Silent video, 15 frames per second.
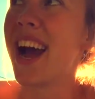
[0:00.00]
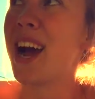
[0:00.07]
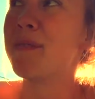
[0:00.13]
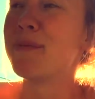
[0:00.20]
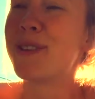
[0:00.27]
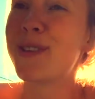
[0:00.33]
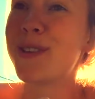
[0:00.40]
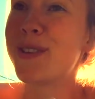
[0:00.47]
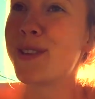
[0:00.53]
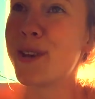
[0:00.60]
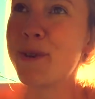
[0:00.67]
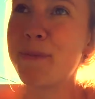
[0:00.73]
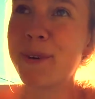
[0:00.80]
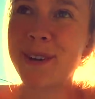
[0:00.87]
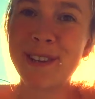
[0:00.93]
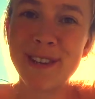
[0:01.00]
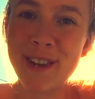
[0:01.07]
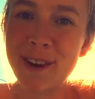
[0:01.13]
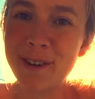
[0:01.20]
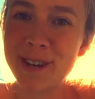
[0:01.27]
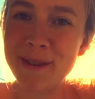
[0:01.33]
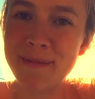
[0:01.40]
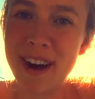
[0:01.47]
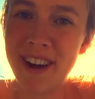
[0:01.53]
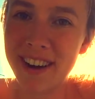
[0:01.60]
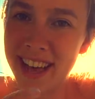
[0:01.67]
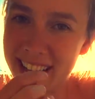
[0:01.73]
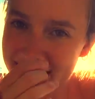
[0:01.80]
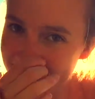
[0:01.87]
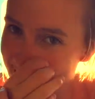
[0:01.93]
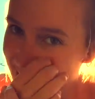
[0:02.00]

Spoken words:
I'm super stoked about it.